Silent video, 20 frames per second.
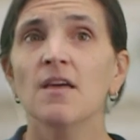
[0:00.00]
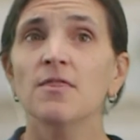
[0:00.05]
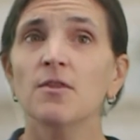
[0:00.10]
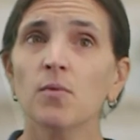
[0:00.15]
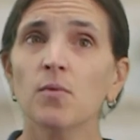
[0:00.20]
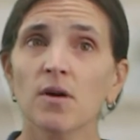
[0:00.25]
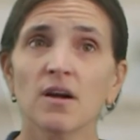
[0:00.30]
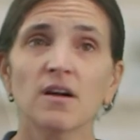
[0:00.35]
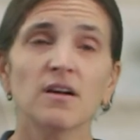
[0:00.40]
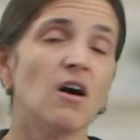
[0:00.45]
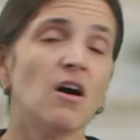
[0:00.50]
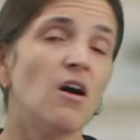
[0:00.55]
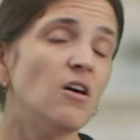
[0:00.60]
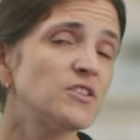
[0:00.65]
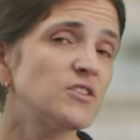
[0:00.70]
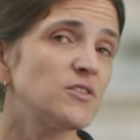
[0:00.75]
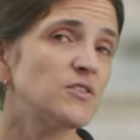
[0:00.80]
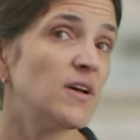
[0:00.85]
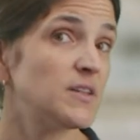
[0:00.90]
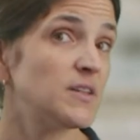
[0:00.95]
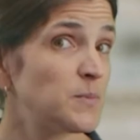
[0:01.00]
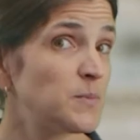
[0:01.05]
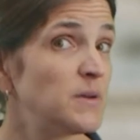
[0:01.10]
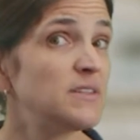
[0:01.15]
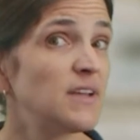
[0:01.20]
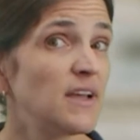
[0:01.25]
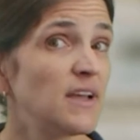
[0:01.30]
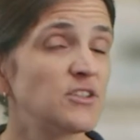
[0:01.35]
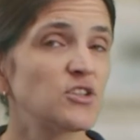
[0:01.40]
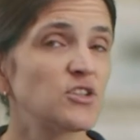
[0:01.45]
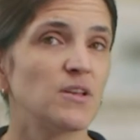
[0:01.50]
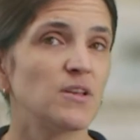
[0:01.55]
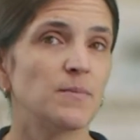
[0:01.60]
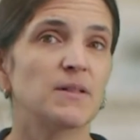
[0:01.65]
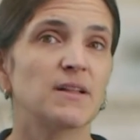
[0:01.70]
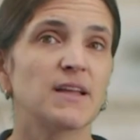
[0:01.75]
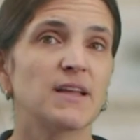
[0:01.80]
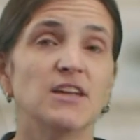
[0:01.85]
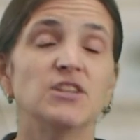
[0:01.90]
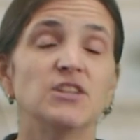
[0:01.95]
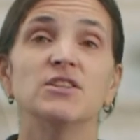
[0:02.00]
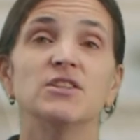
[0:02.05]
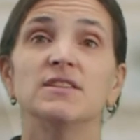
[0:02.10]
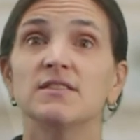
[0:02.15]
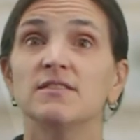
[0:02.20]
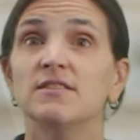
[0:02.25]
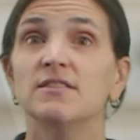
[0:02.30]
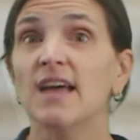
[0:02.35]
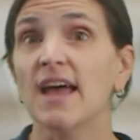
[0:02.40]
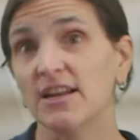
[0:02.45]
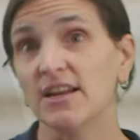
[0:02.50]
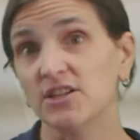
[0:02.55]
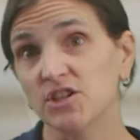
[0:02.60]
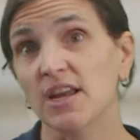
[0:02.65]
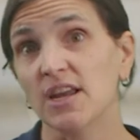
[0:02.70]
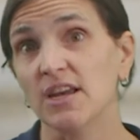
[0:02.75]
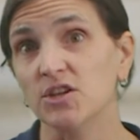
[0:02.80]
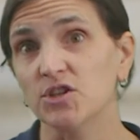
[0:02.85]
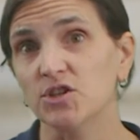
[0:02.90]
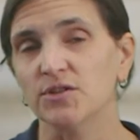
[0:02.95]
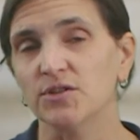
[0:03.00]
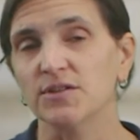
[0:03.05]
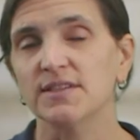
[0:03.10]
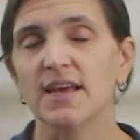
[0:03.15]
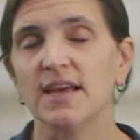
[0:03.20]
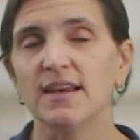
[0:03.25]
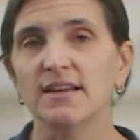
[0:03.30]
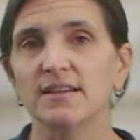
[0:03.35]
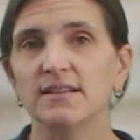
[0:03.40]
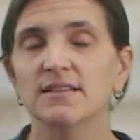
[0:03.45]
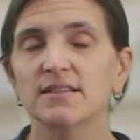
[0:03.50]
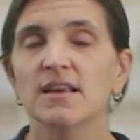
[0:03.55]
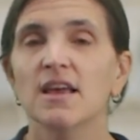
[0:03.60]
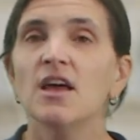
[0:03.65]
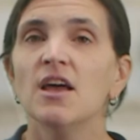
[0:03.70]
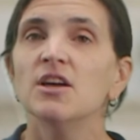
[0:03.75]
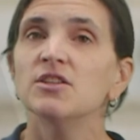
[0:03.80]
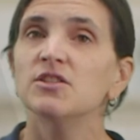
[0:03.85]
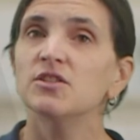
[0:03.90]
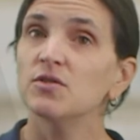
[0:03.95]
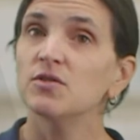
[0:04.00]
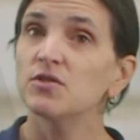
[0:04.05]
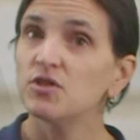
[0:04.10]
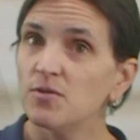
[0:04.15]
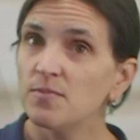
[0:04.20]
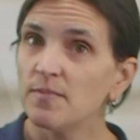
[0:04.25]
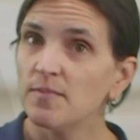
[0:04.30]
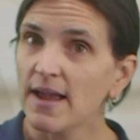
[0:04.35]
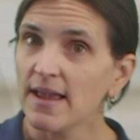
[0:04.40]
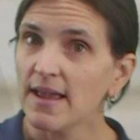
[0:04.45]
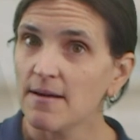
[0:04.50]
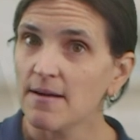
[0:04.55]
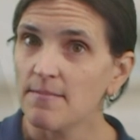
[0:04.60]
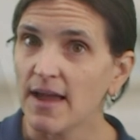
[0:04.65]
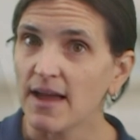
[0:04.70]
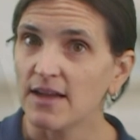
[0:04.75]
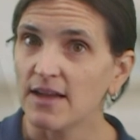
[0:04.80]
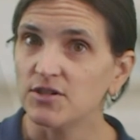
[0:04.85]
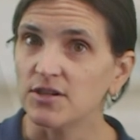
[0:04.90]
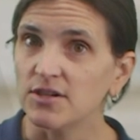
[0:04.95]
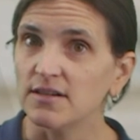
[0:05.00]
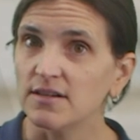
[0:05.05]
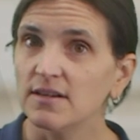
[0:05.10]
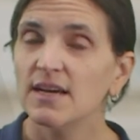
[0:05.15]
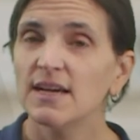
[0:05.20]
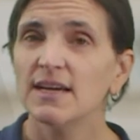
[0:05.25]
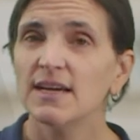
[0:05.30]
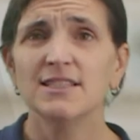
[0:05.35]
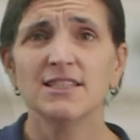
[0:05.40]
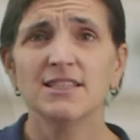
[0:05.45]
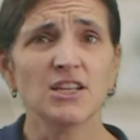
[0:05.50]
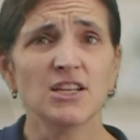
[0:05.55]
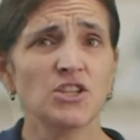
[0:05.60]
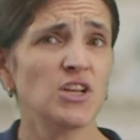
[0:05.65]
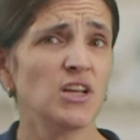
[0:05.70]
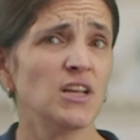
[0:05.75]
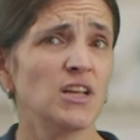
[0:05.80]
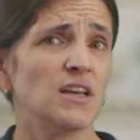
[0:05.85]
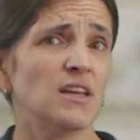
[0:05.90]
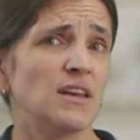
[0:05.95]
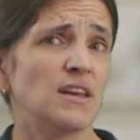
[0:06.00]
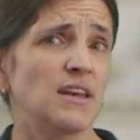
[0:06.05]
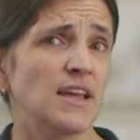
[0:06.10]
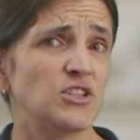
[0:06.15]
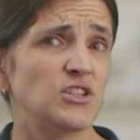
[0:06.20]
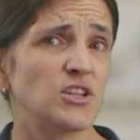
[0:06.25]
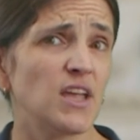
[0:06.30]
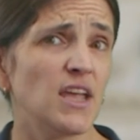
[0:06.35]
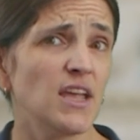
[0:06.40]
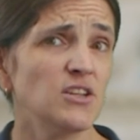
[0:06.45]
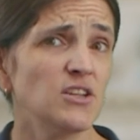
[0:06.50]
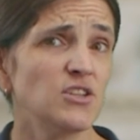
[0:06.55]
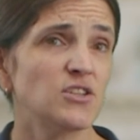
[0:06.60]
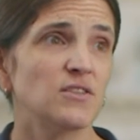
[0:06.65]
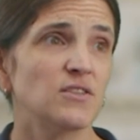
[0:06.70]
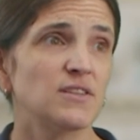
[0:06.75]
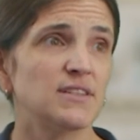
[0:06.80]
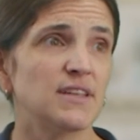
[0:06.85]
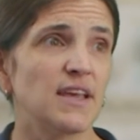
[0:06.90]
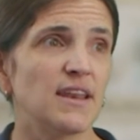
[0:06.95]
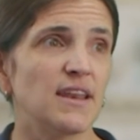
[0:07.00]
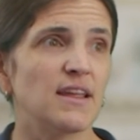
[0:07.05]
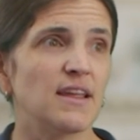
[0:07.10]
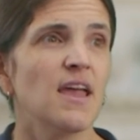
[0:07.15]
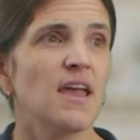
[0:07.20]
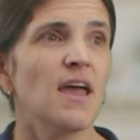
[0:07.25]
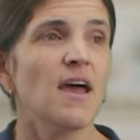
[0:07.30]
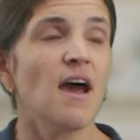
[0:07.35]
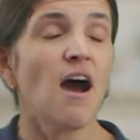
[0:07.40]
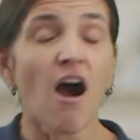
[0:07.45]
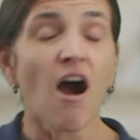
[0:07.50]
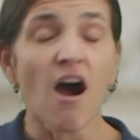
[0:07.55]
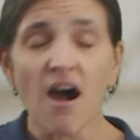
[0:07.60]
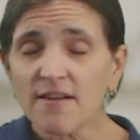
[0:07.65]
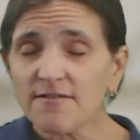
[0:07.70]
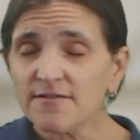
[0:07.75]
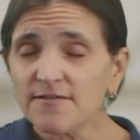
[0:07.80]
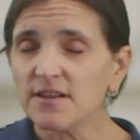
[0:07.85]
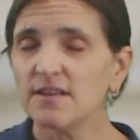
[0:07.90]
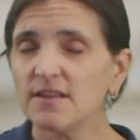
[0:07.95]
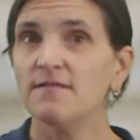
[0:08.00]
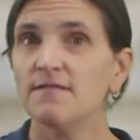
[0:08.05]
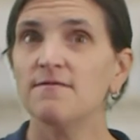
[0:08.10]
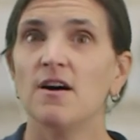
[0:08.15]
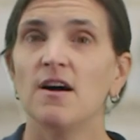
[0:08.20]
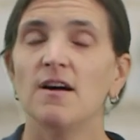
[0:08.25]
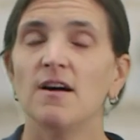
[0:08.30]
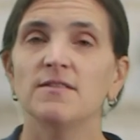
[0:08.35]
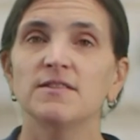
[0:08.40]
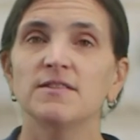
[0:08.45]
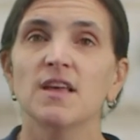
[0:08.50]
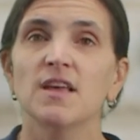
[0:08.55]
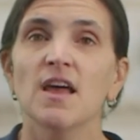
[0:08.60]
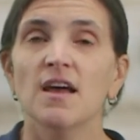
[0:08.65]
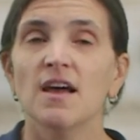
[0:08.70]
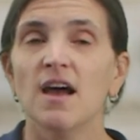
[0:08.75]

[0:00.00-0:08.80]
The work also has potential implications to educational settings. So as you might imagine, Teaching in an educational setting often involves